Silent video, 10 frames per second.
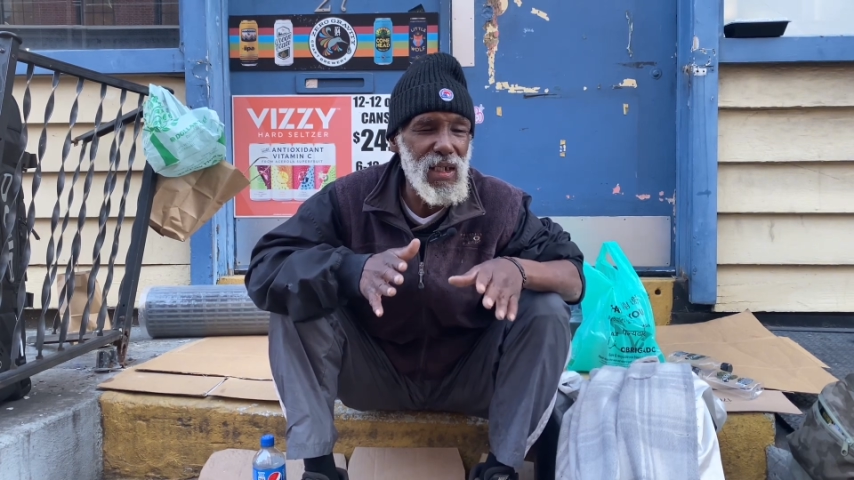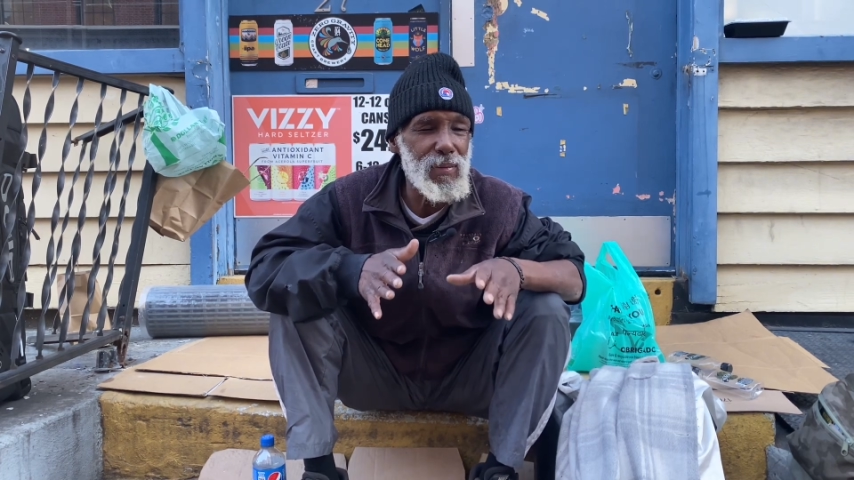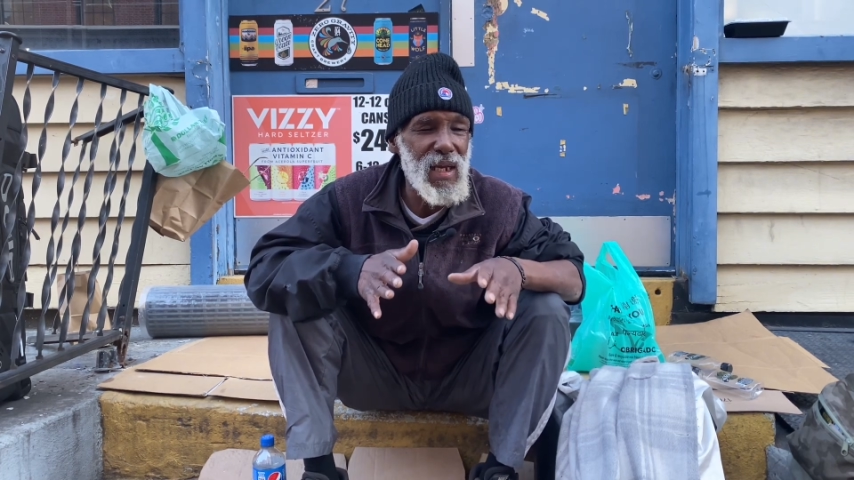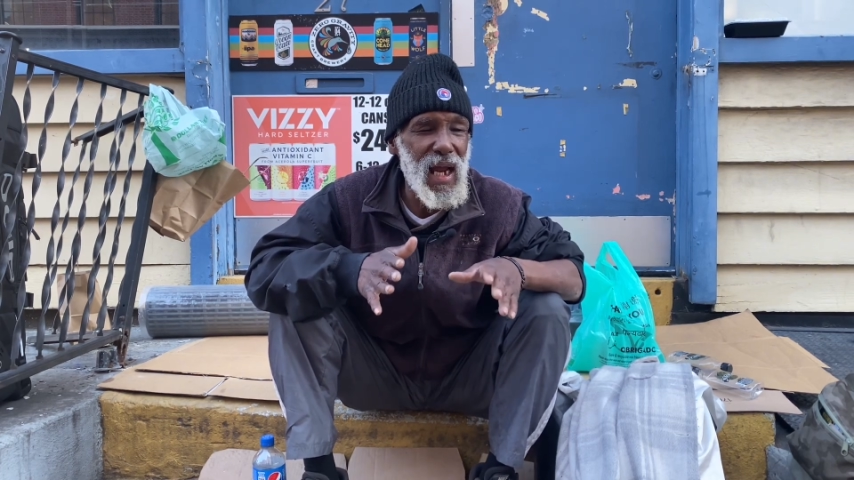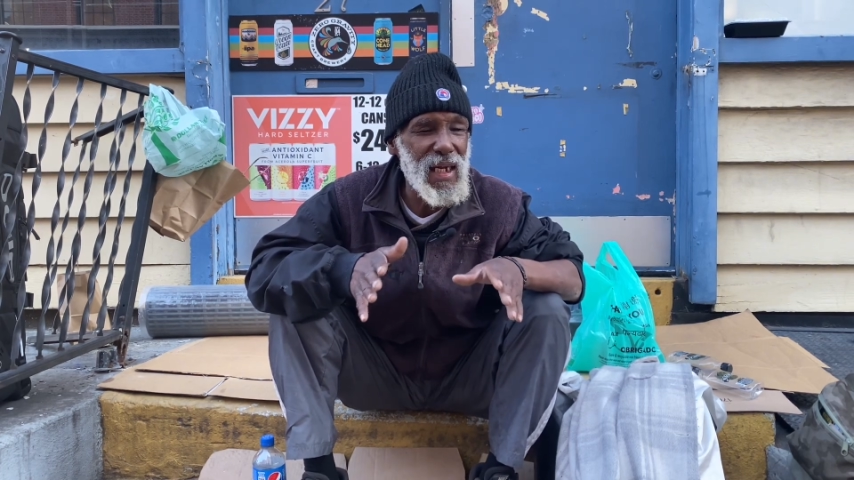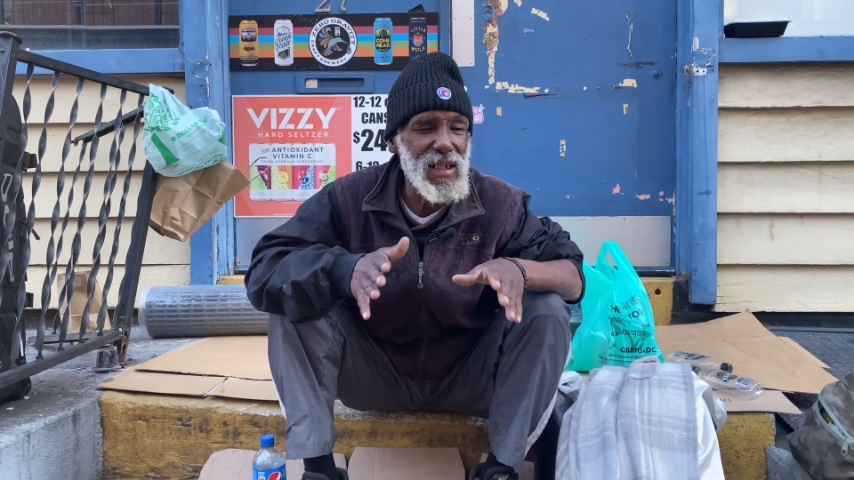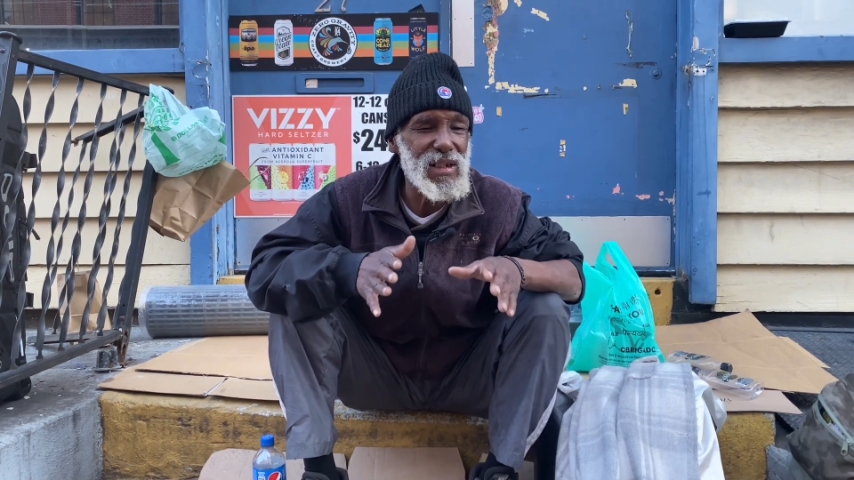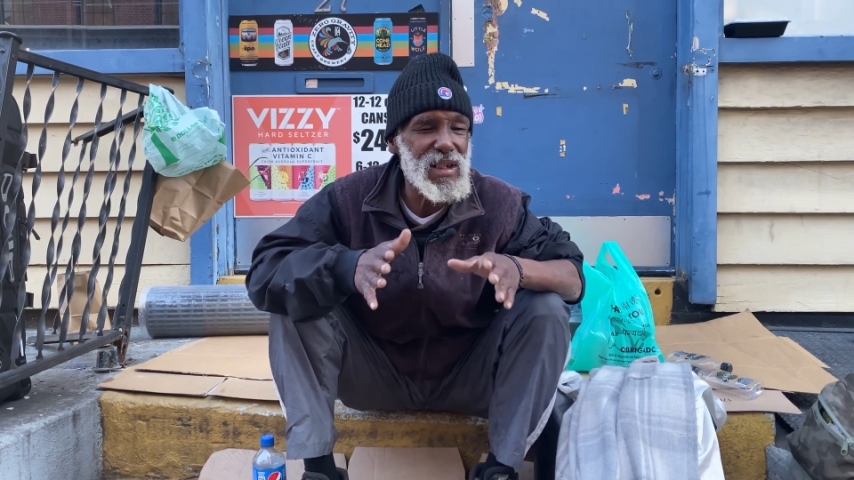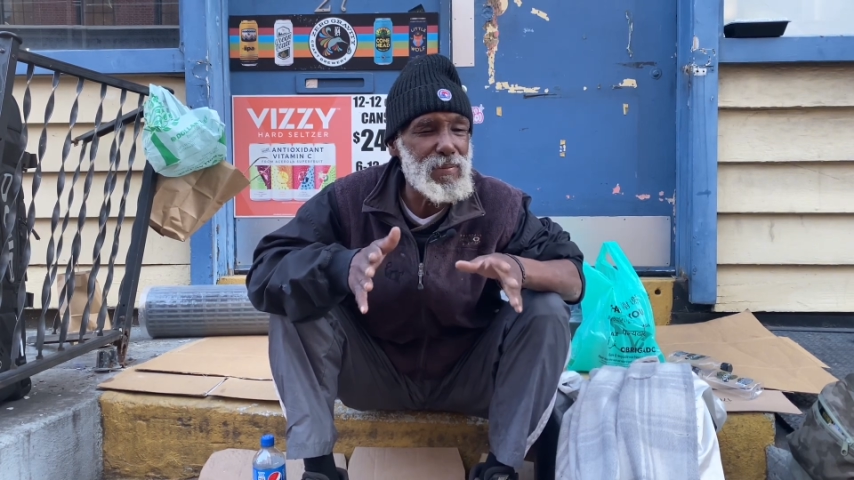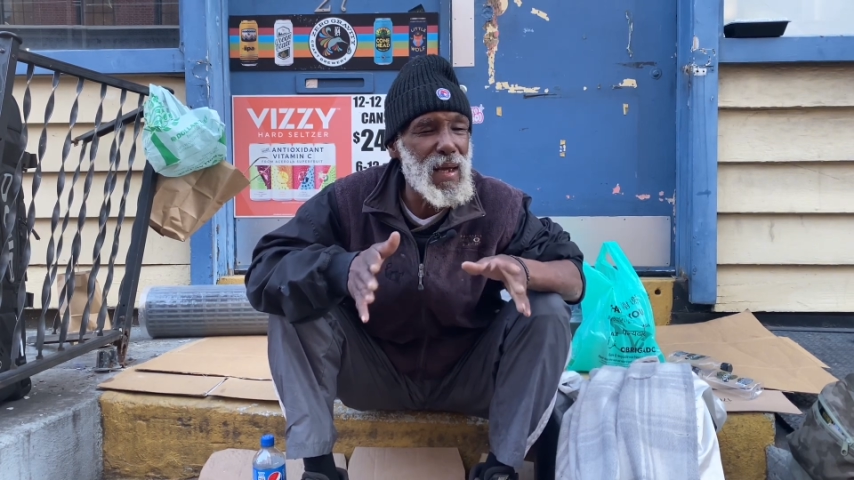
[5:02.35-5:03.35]
got to act
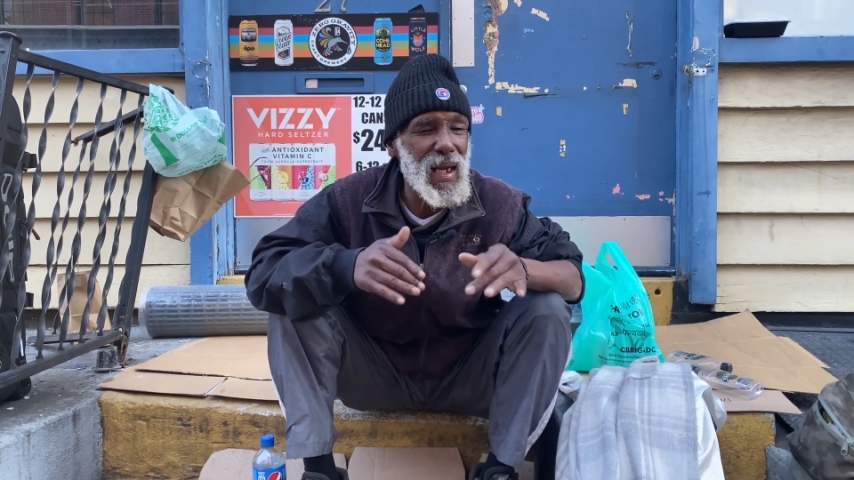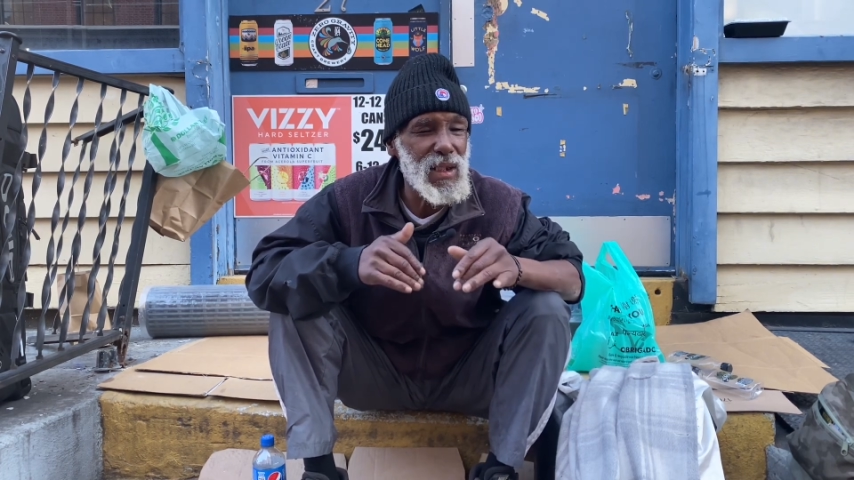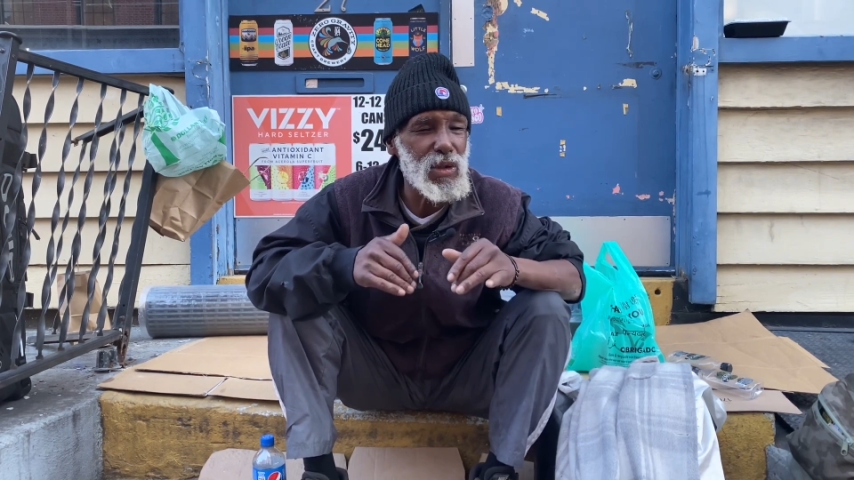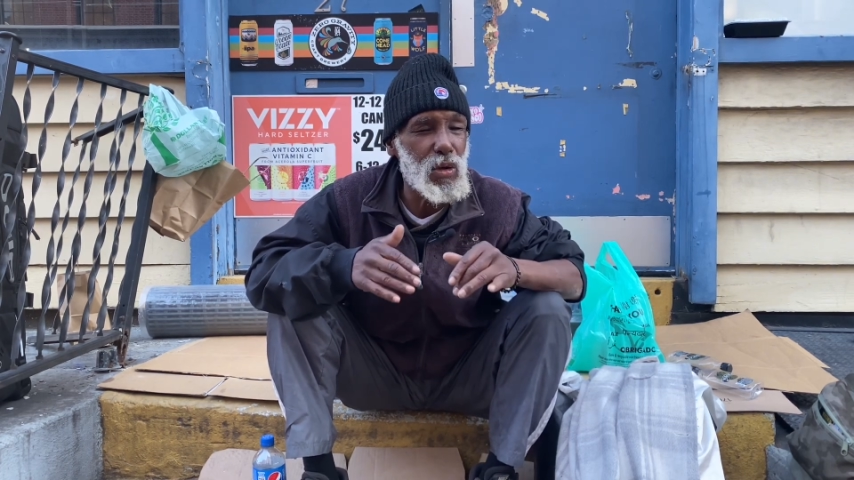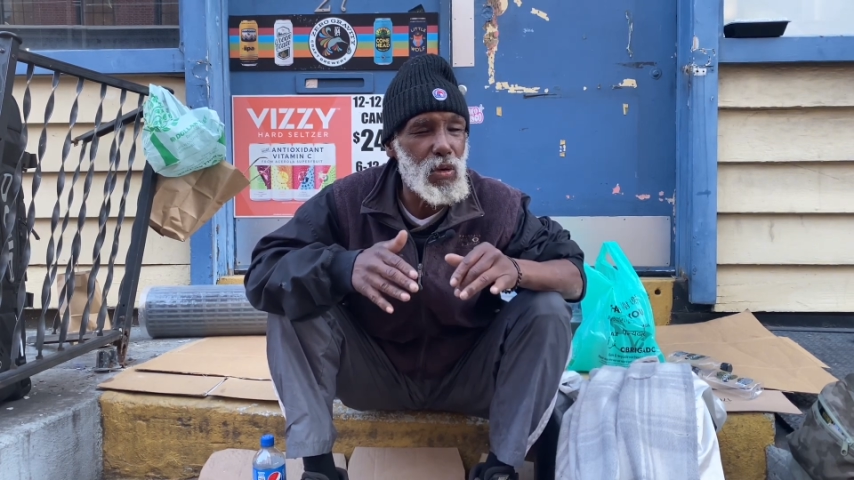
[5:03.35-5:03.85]
and smell like you're